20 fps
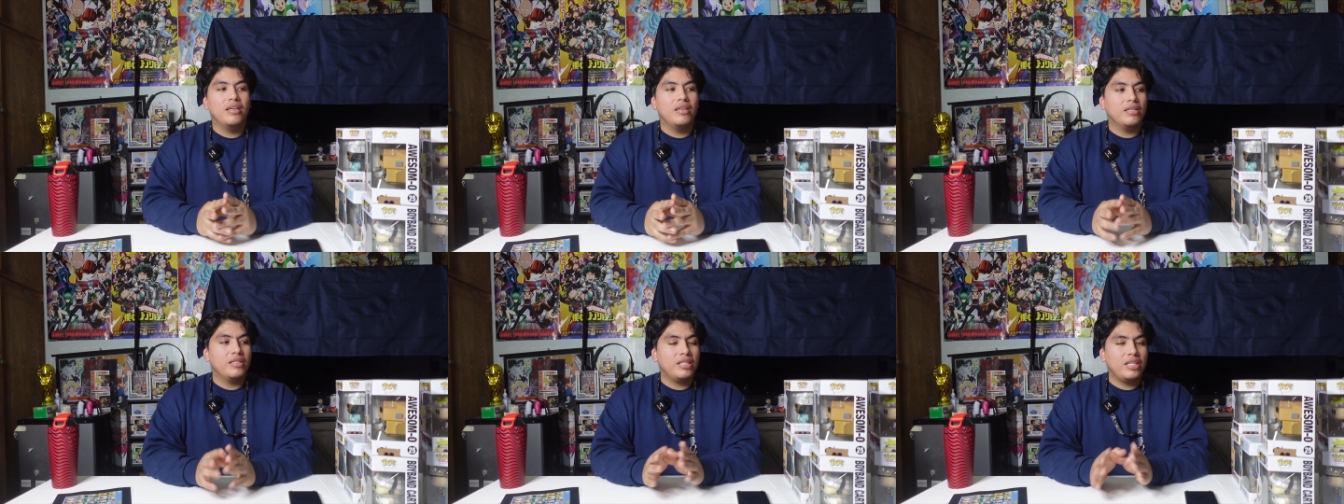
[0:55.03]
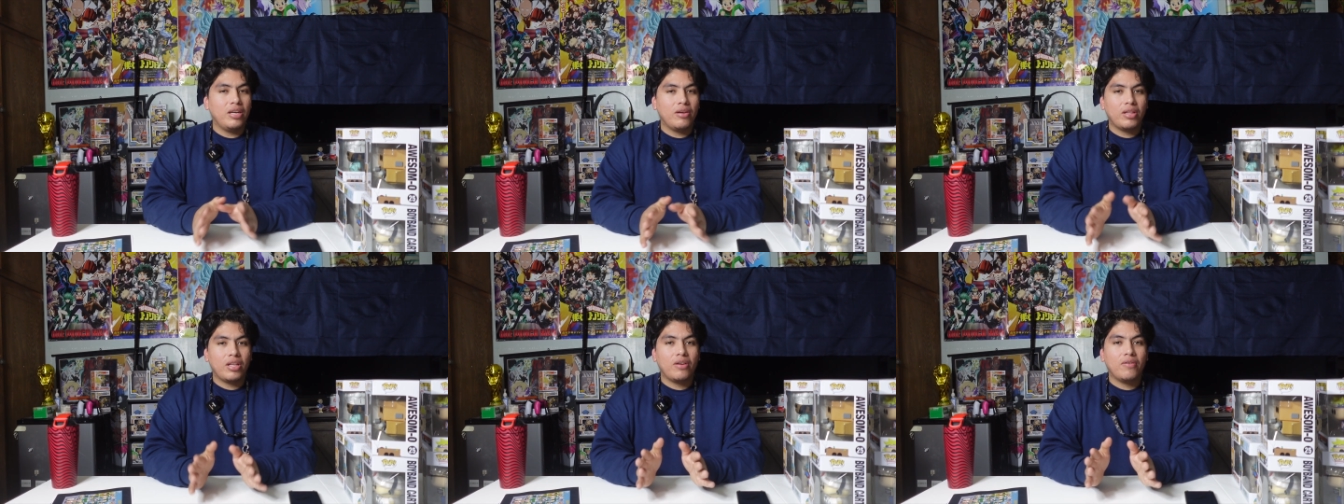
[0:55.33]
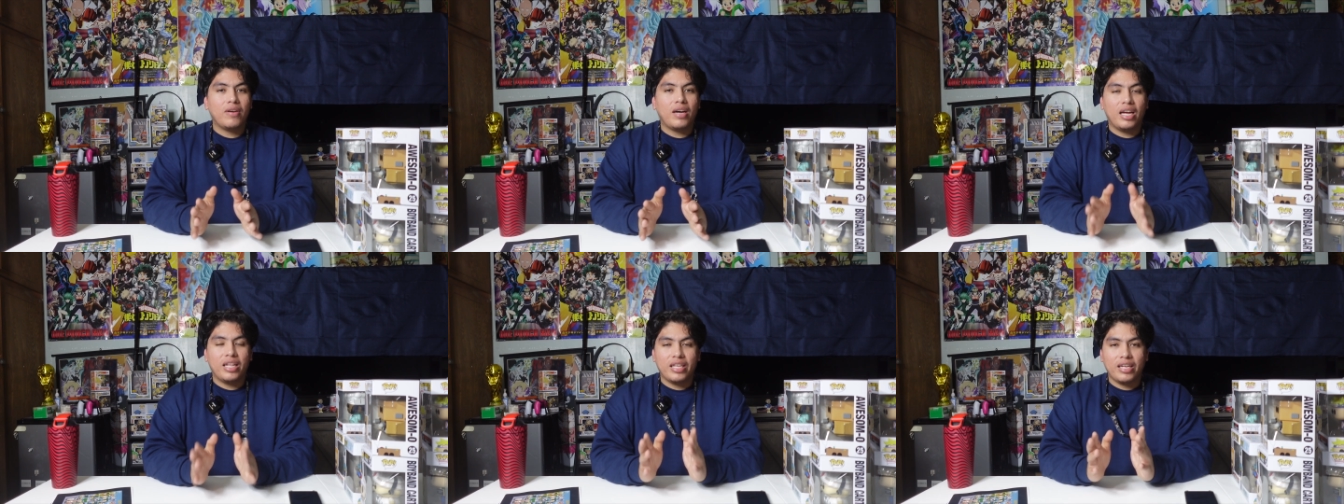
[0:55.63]
Still
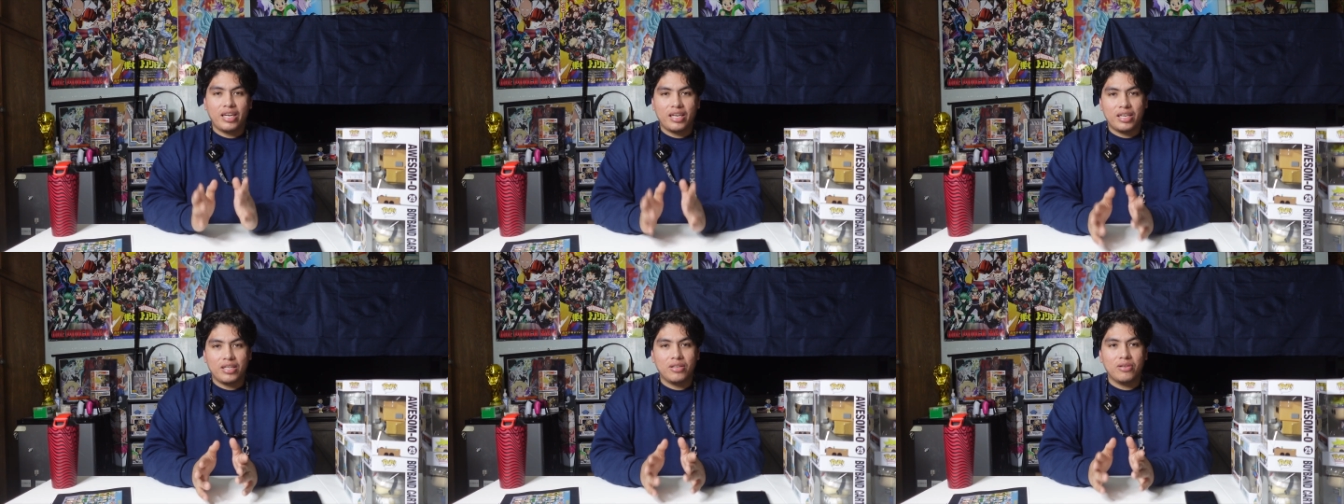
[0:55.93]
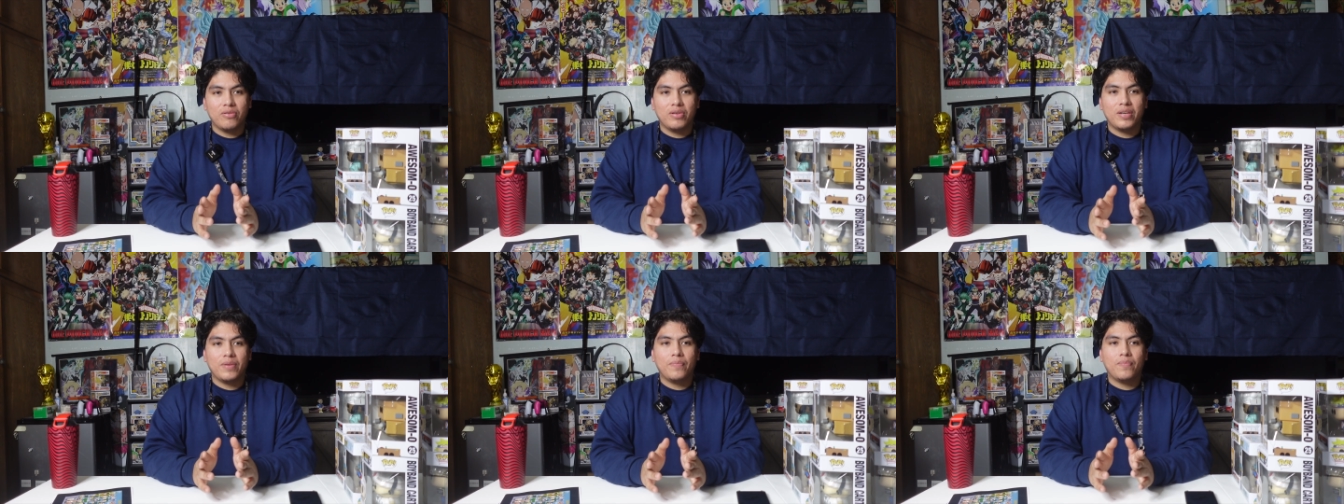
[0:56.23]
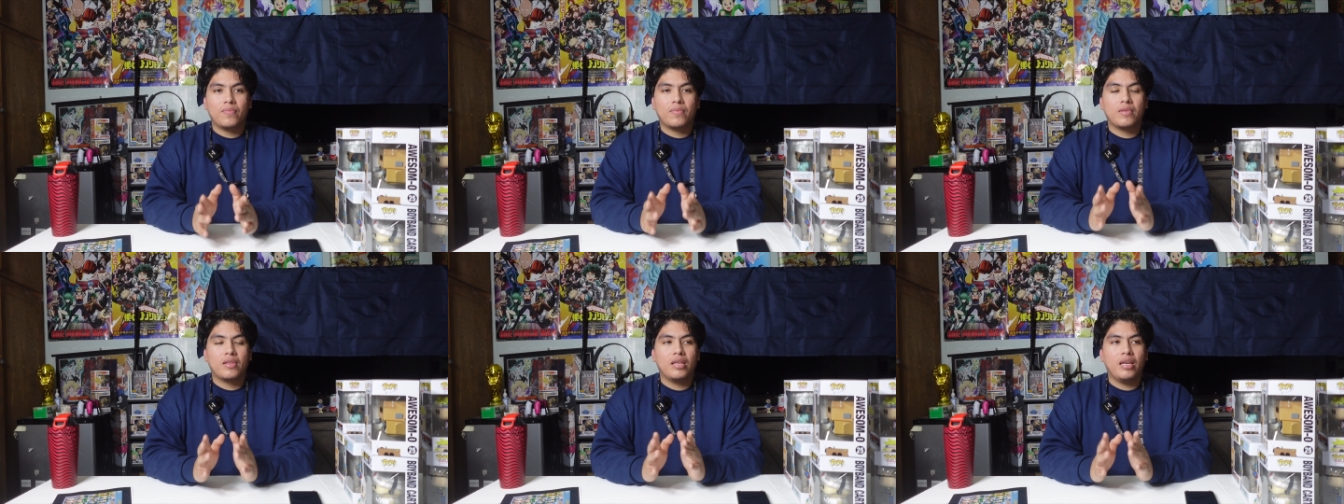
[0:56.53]
though, I think I can do it.
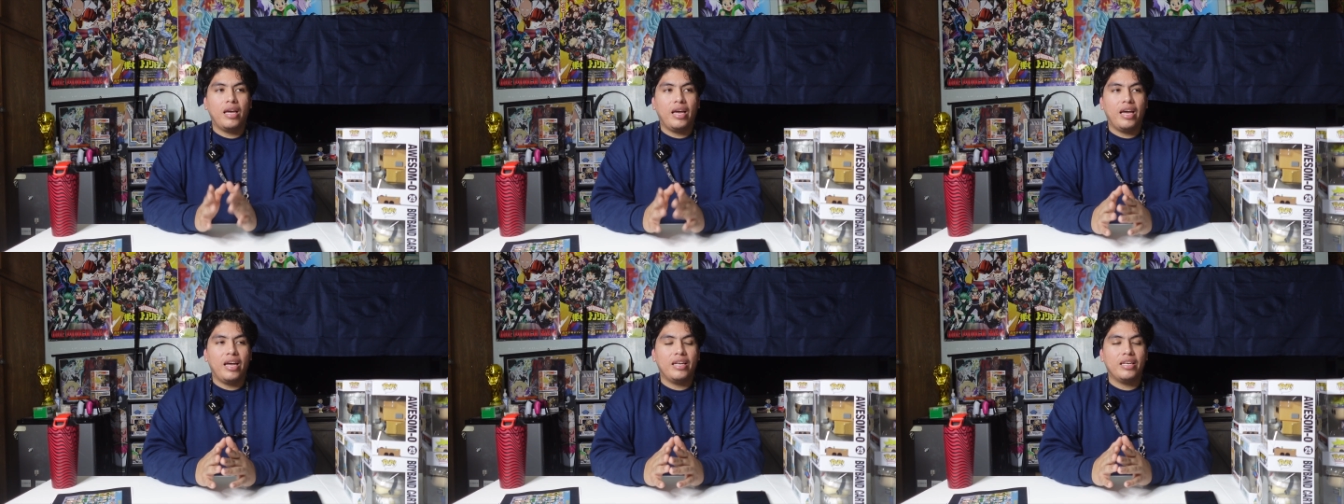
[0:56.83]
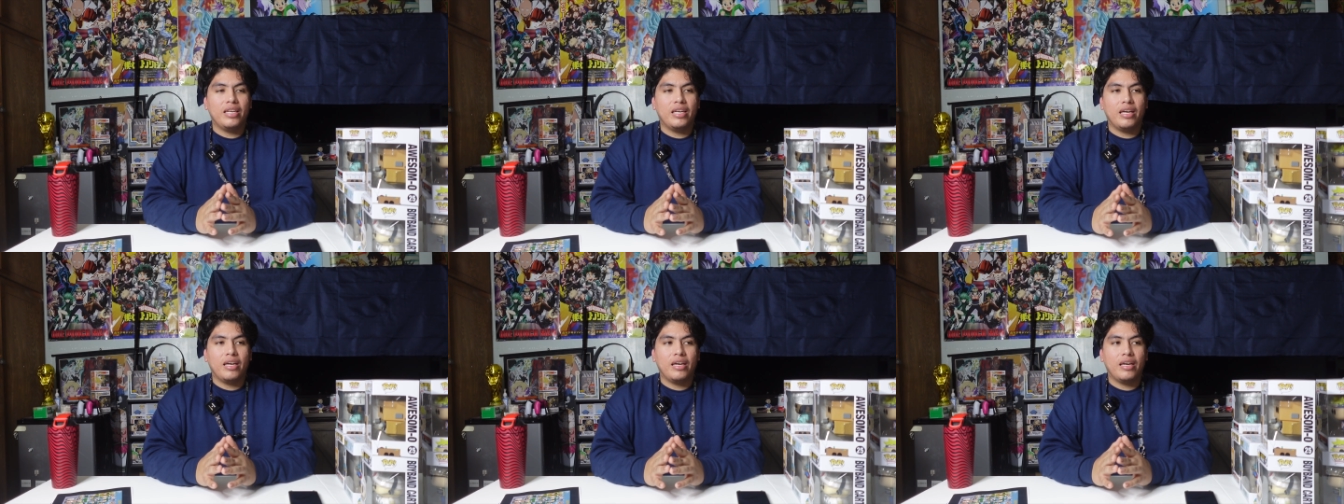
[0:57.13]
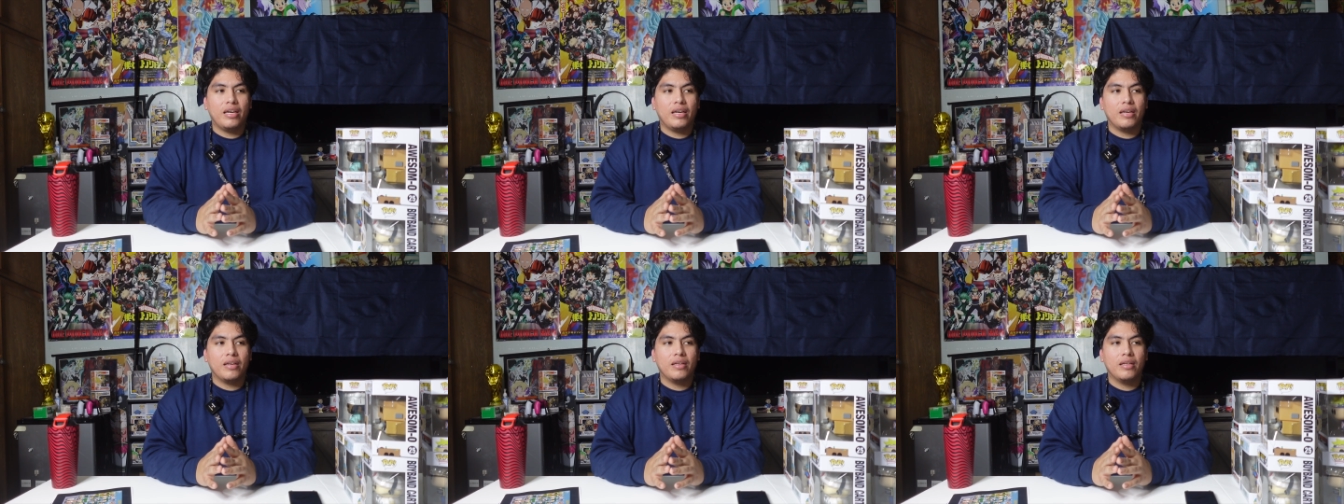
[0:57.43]
And
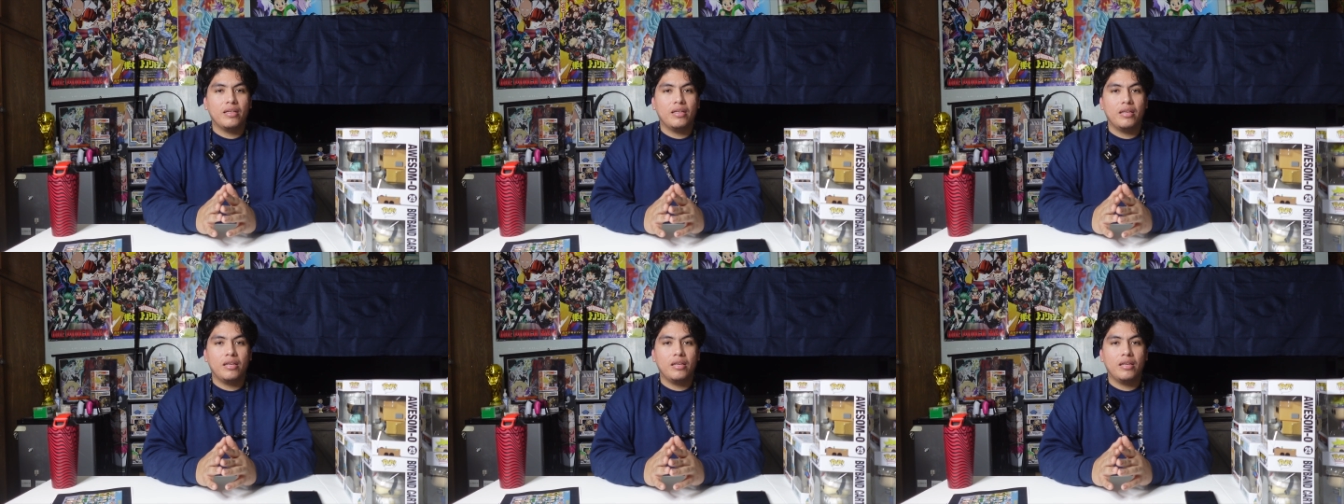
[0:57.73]
uh,